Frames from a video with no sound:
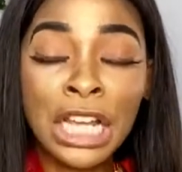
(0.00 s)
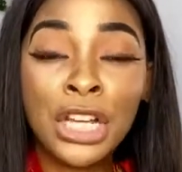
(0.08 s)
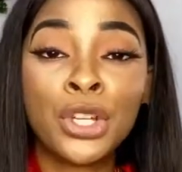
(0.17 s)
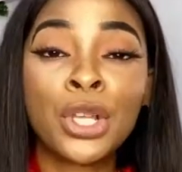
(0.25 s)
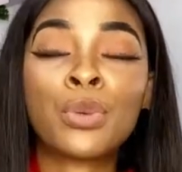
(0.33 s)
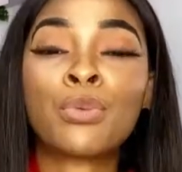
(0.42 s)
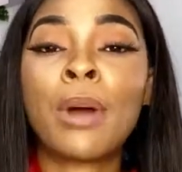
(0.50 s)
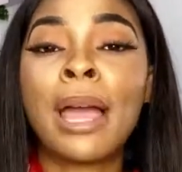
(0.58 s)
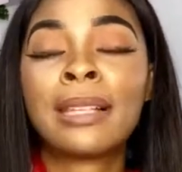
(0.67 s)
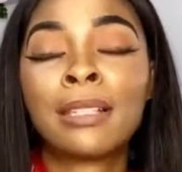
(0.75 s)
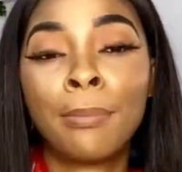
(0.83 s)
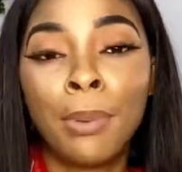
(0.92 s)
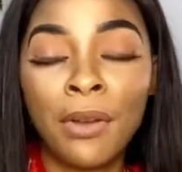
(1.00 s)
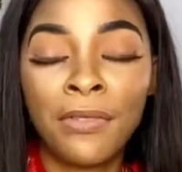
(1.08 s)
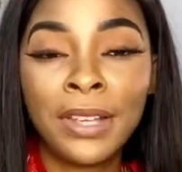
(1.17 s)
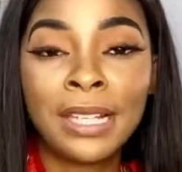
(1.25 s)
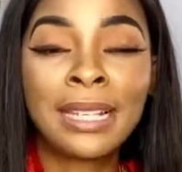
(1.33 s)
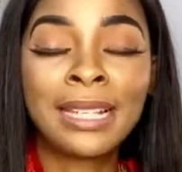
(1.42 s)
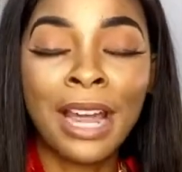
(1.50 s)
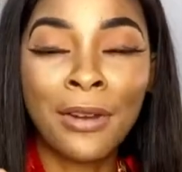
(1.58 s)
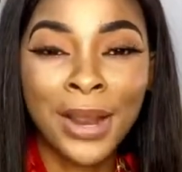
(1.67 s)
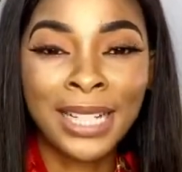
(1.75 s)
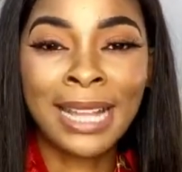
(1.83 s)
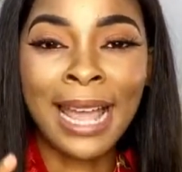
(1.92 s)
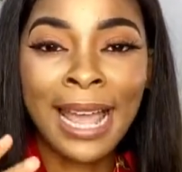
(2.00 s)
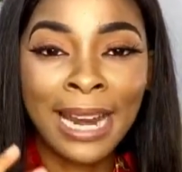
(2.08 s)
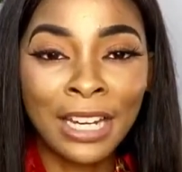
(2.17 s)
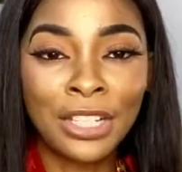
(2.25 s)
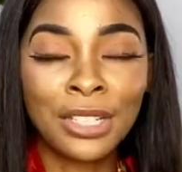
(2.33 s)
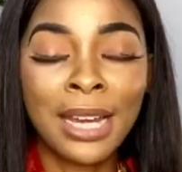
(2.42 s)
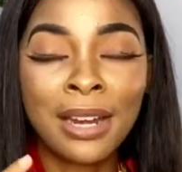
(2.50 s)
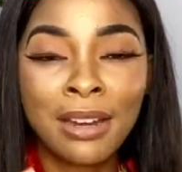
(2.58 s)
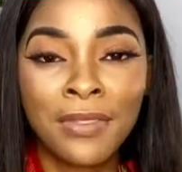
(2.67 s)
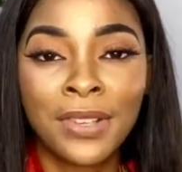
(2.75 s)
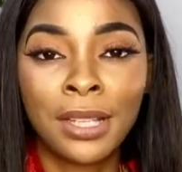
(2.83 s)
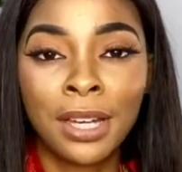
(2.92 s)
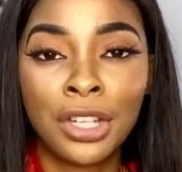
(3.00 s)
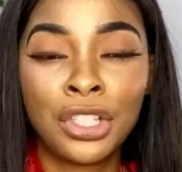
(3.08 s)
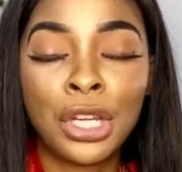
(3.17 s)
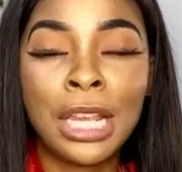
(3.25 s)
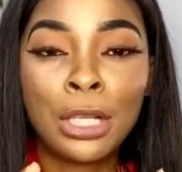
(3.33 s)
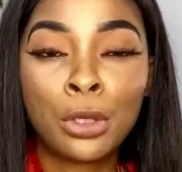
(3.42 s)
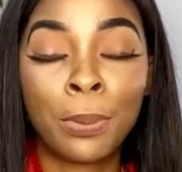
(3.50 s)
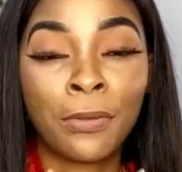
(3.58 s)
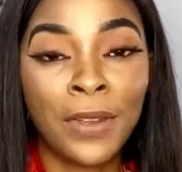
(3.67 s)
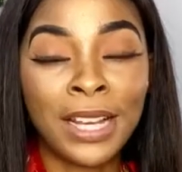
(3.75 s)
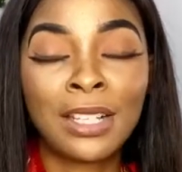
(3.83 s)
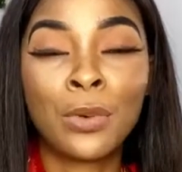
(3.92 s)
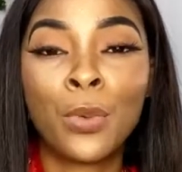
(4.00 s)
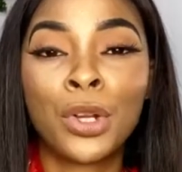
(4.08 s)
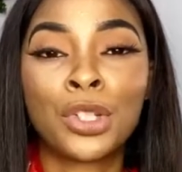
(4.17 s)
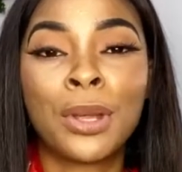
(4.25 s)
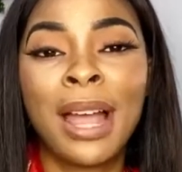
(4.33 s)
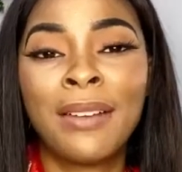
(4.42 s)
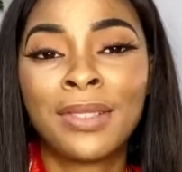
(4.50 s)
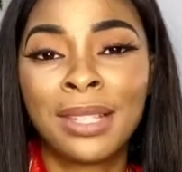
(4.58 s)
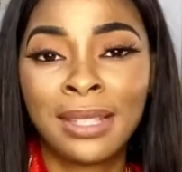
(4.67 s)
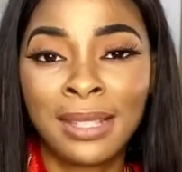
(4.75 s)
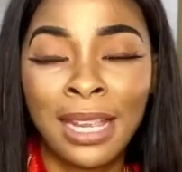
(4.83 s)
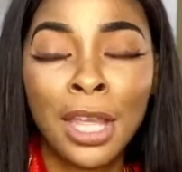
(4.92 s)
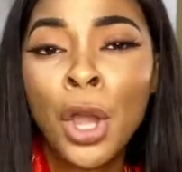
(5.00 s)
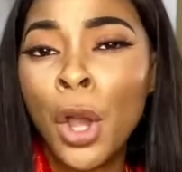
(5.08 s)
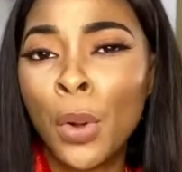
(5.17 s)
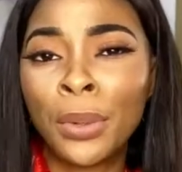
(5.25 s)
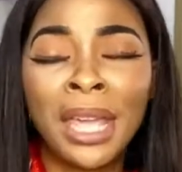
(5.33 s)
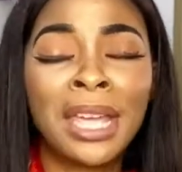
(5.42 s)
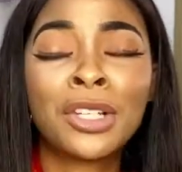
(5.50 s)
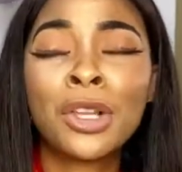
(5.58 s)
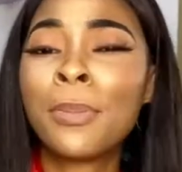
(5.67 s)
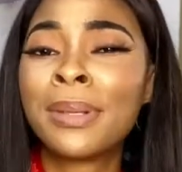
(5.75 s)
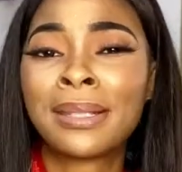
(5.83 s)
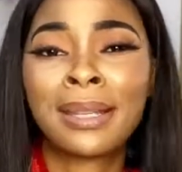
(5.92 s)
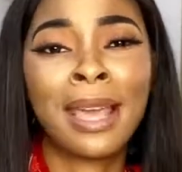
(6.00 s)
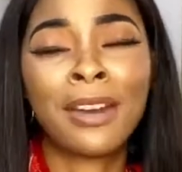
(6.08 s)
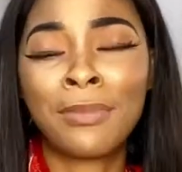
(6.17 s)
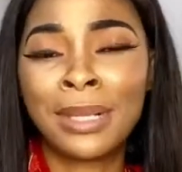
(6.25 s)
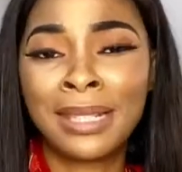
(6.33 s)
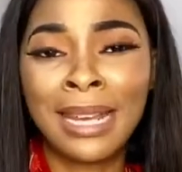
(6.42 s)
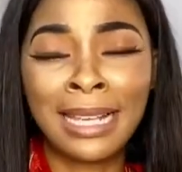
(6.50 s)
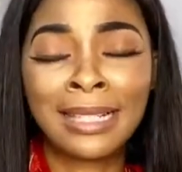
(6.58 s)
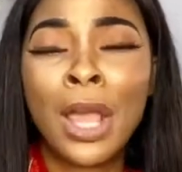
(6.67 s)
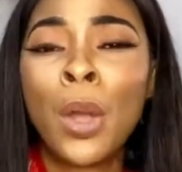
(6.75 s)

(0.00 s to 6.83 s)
Just rise above it. Direct that energy, that nervous energy, into perfecting what you have to say. Okay? Don't be scared of mistakes.